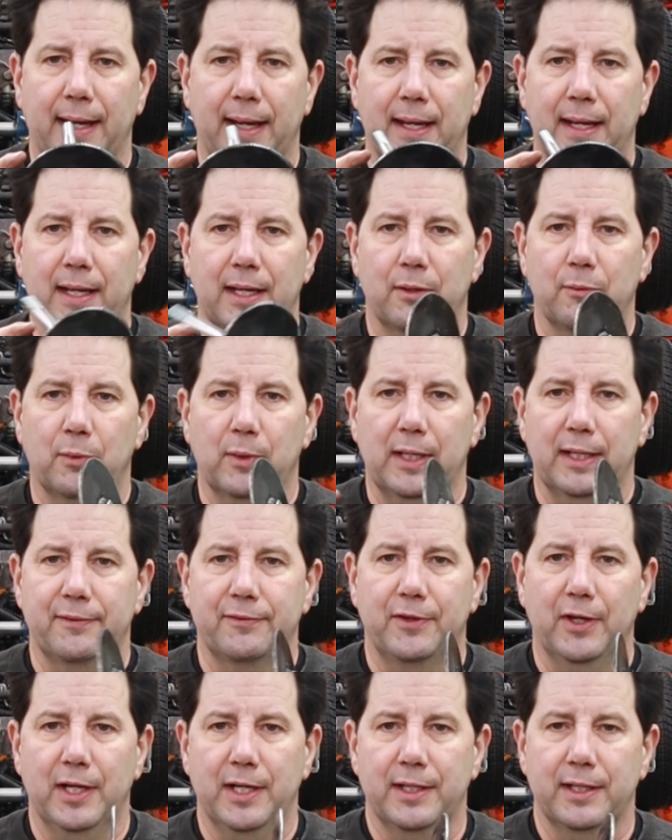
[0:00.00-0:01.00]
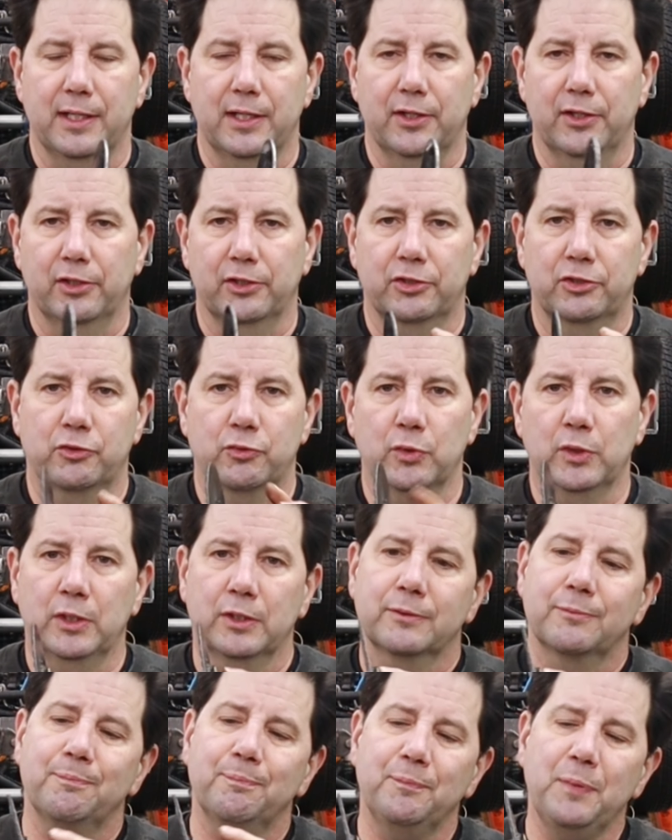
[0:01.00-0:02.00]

and what I've done is drilled